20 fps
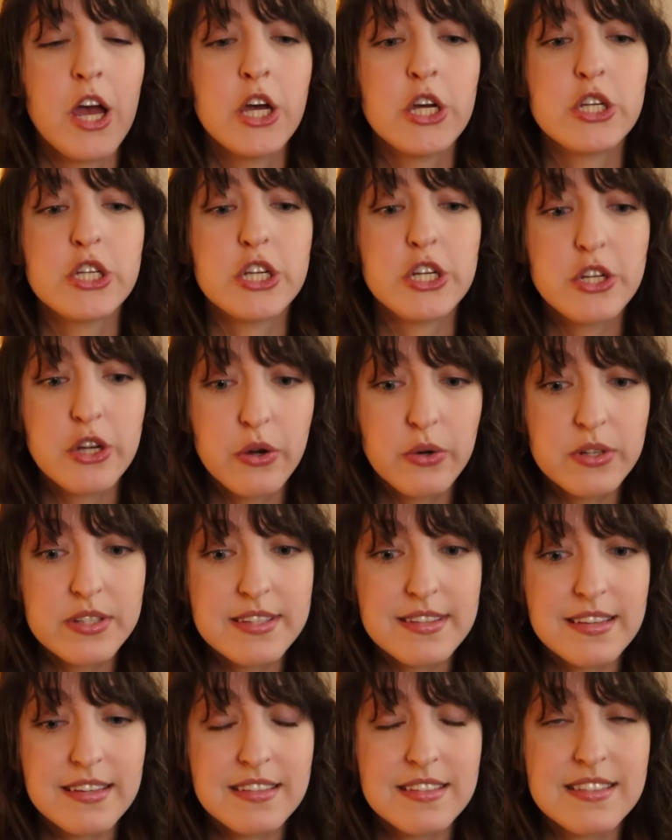she
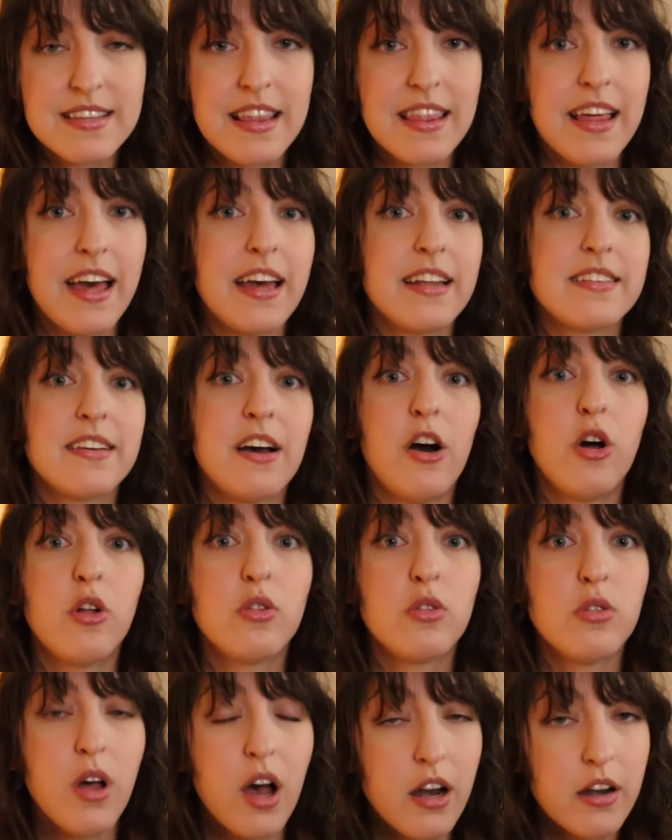notices that a
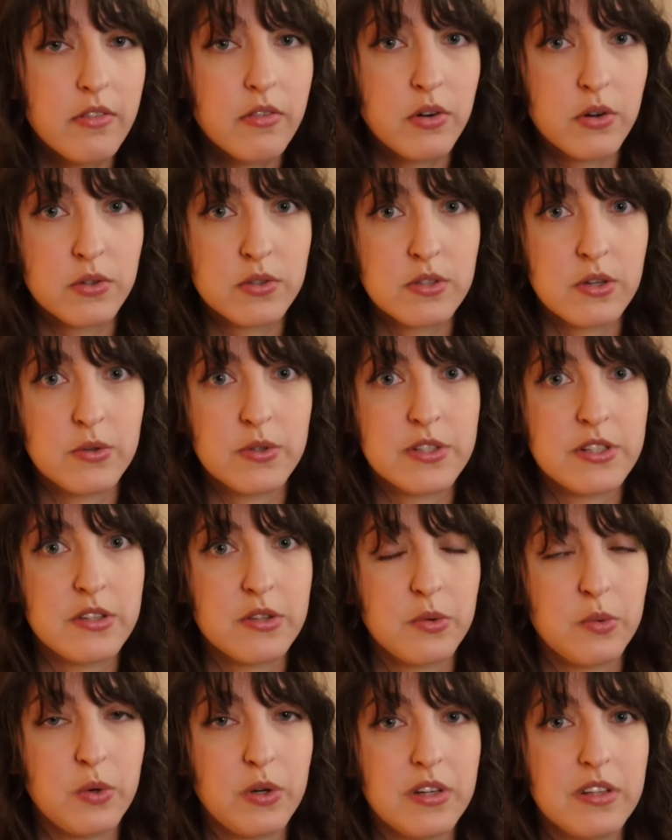lot of girls go into
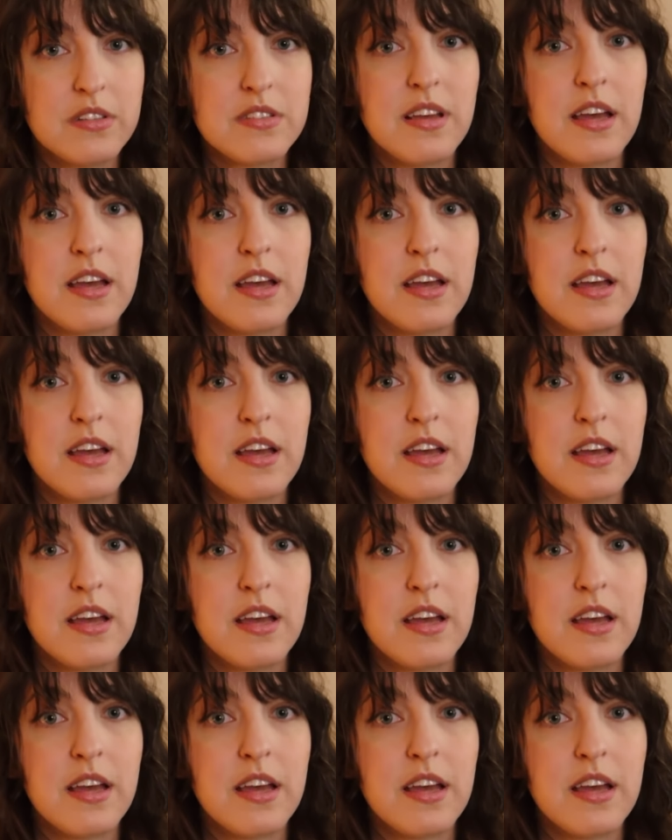the woods